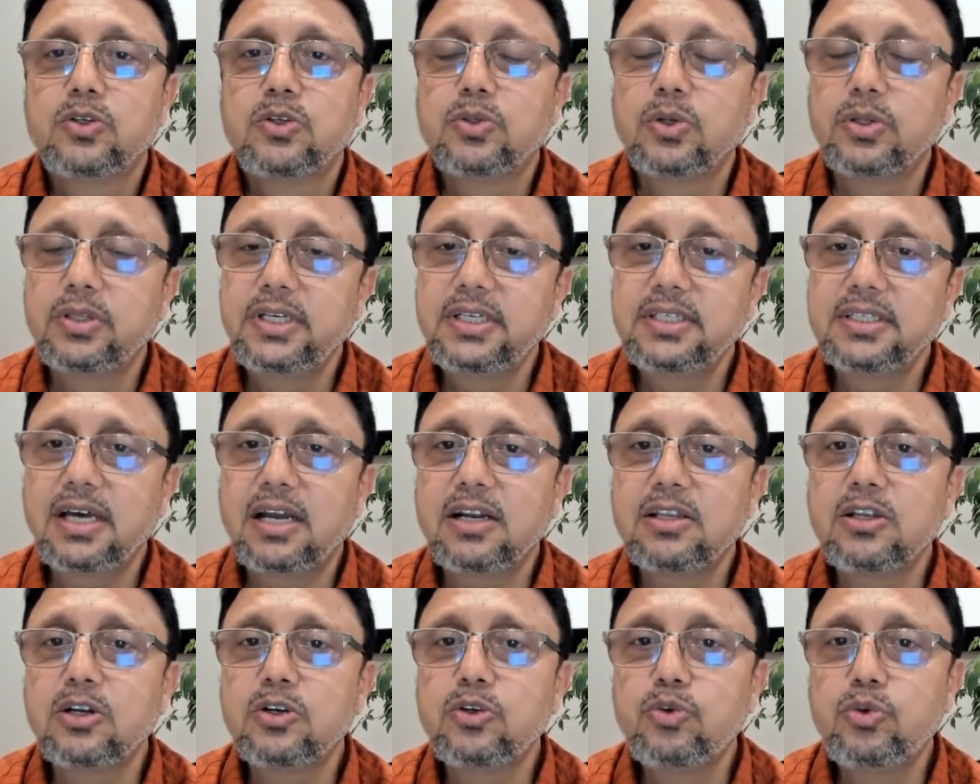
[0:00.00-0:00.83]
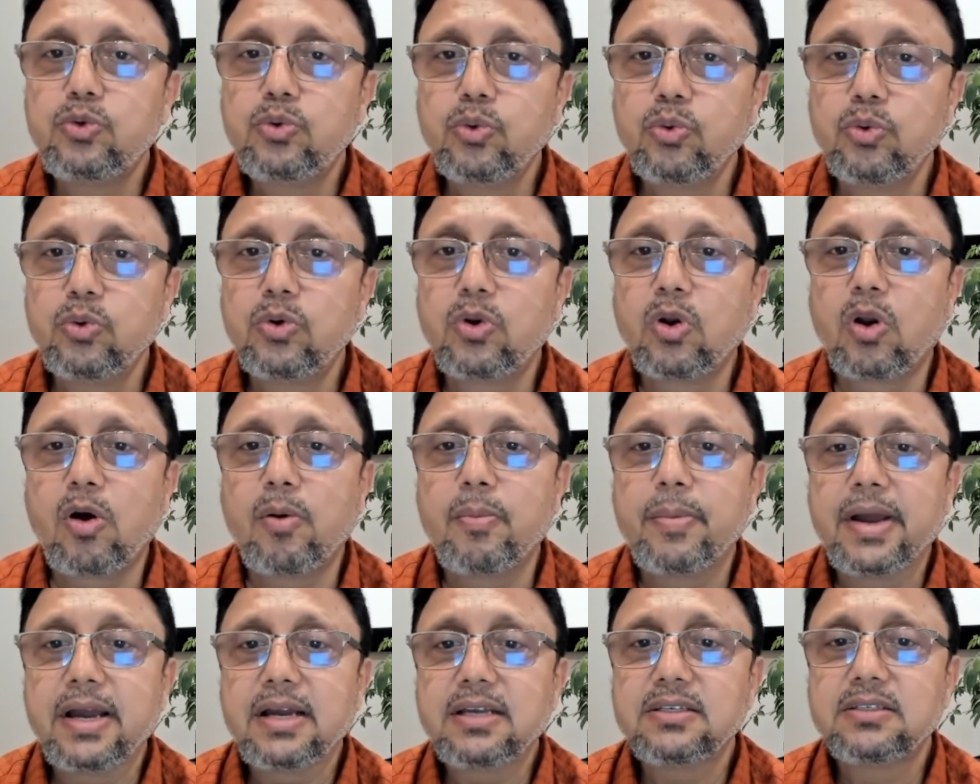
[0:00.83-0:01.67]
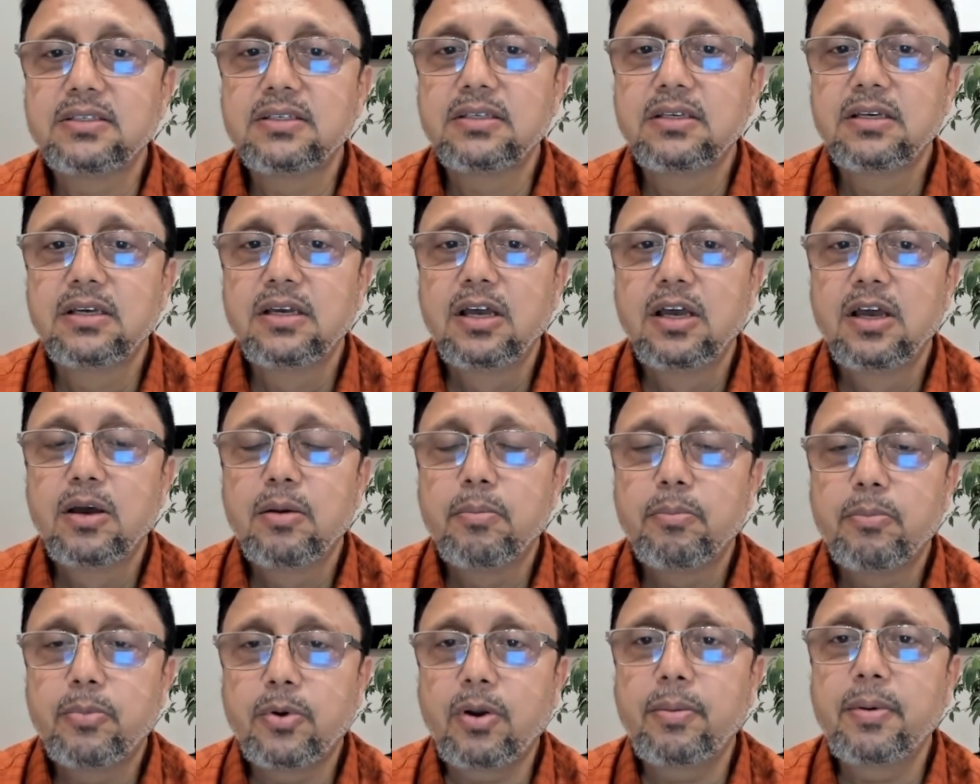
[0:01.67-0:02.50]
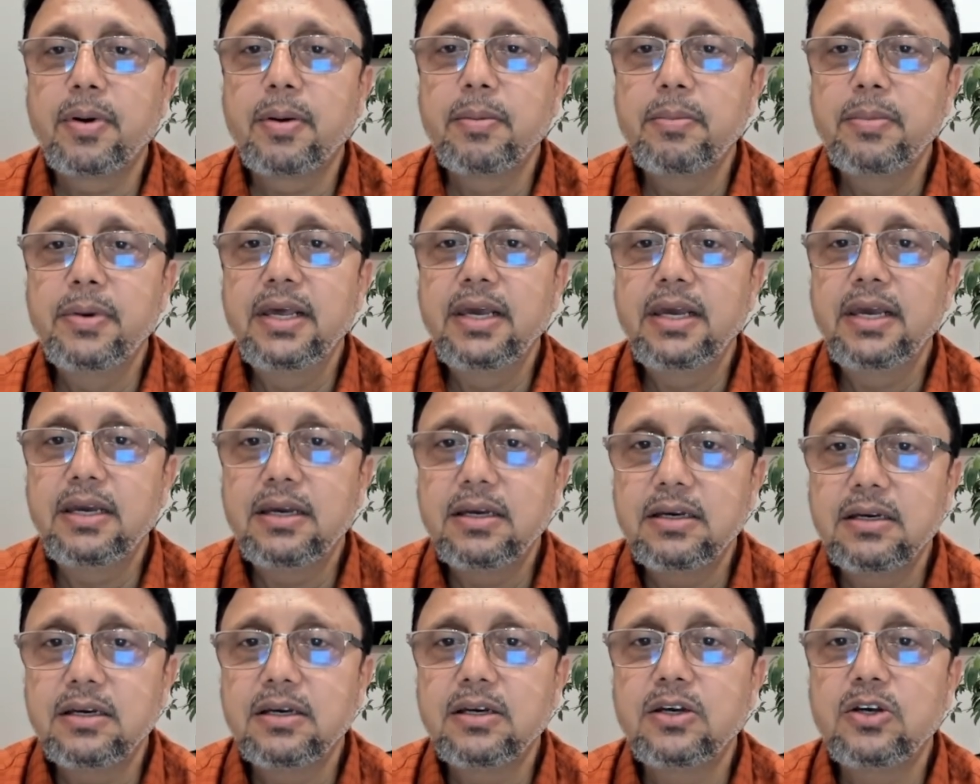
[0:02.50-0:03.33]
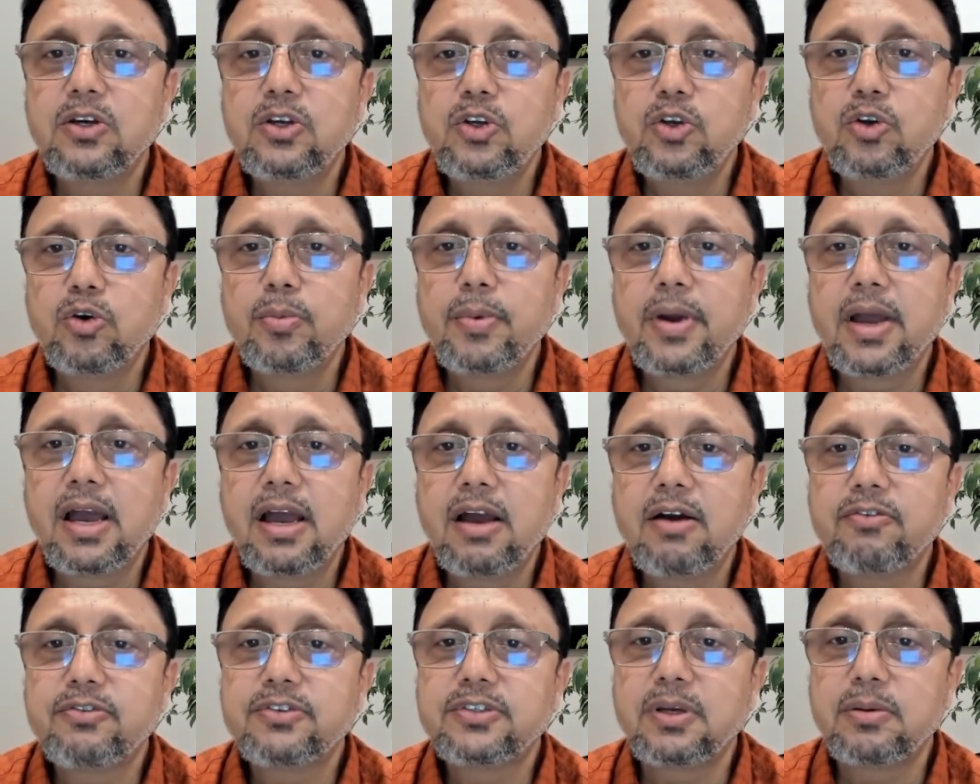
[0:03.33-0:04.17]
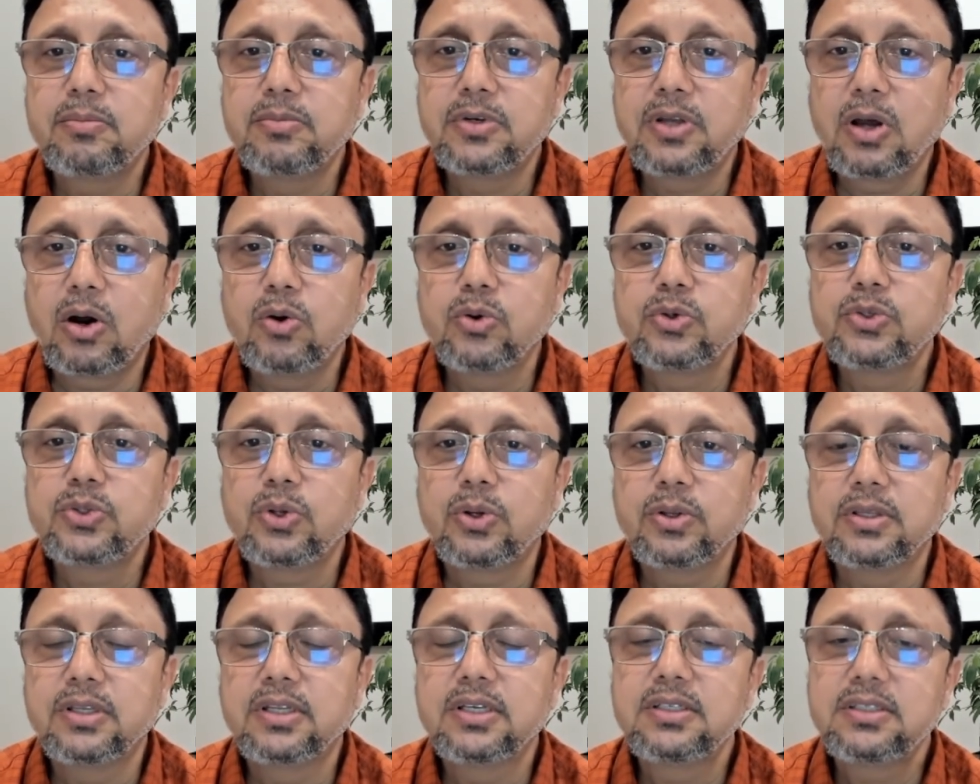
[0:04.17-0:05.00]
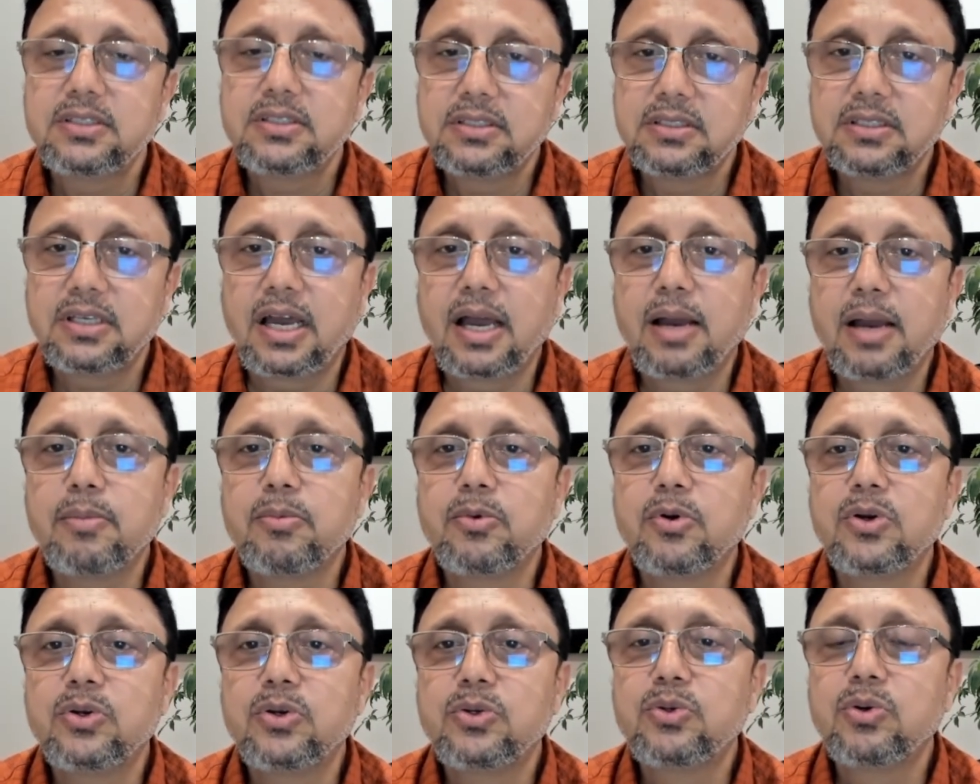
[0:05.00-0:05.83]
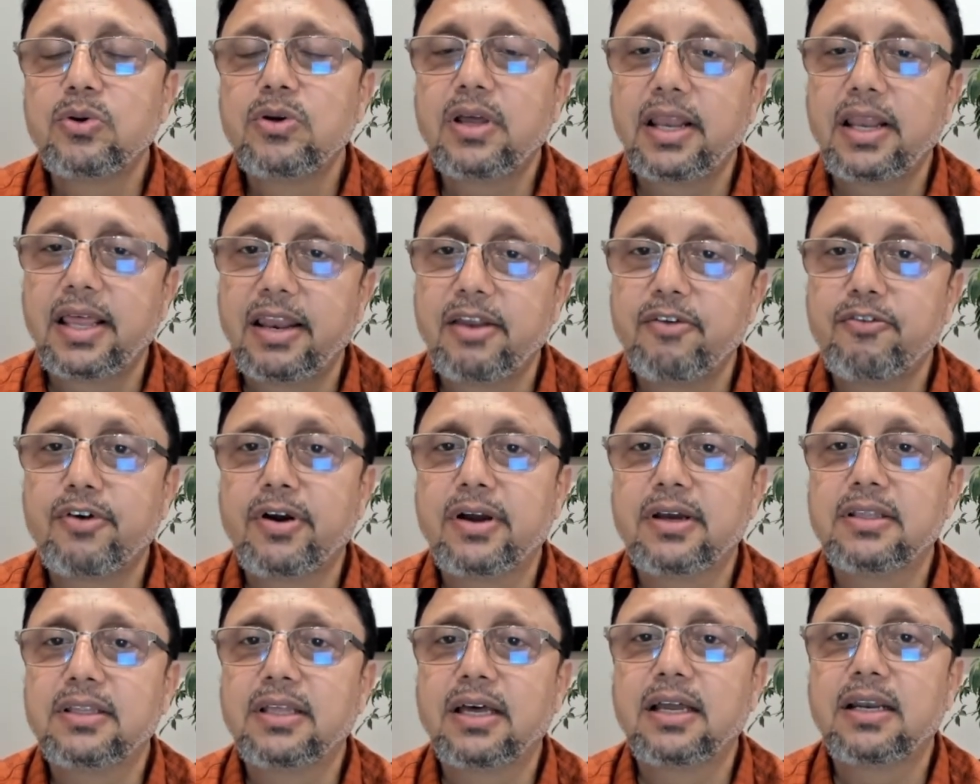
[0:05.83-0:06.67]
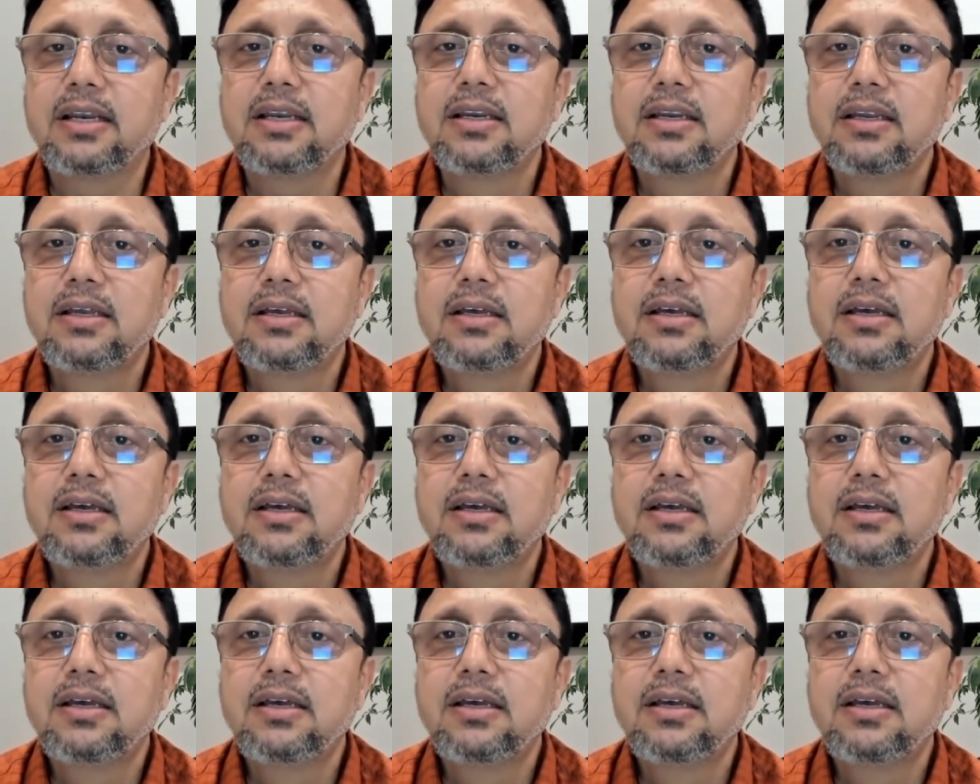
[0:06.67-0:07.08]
So these are the two drawbacks. Probably you may have some doubts on this. I am going to clarify that